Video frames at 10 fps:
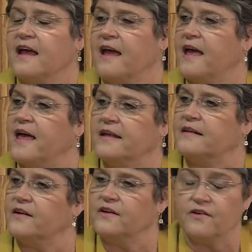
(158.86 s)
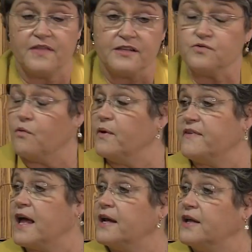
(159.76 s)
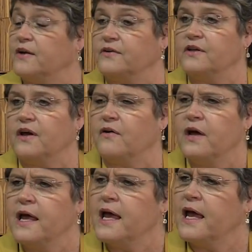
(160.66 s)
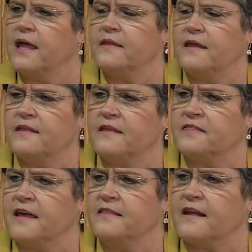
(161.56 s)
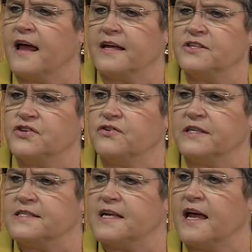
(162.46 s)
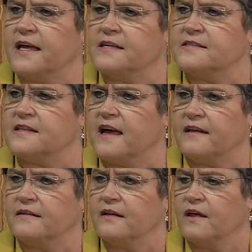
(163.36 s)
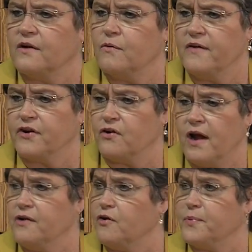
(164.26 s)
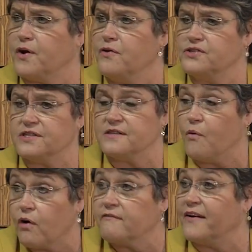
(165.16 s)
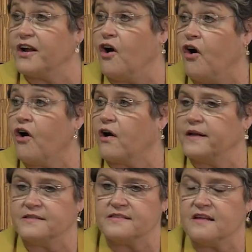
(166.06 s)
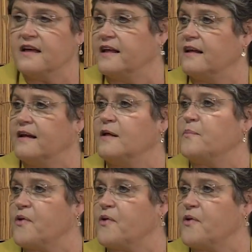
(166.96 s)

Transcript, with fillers: And, you know, that's what we've got to do, you know. And the thing that I can truly say is that we have a great group of coaches that work very hard in studying and in